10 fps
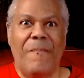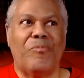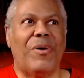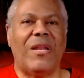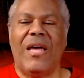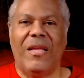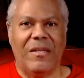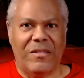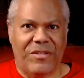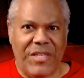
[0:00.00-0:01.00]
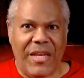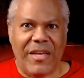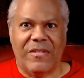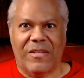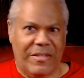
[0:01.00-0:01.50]
but in the
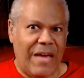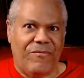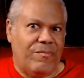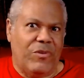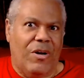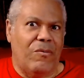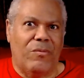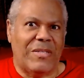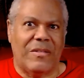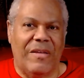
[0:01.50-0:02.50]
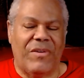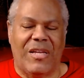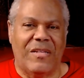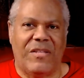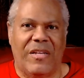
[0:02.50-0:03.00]
cities, because I, you know, wasn't living in the
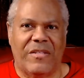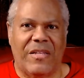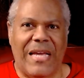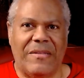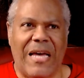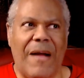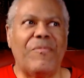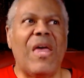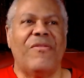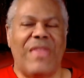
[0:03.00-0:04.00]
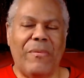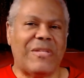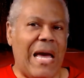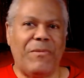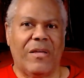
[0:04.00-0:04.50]
cities at that time, that was
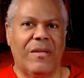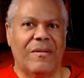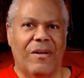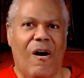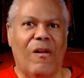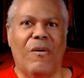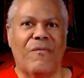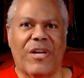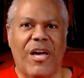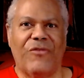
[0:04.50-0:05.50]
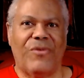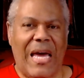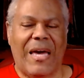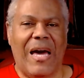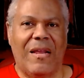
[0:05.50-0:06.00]
happening all over the country, that
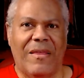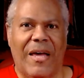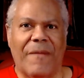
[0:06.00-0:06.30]
kind of thing.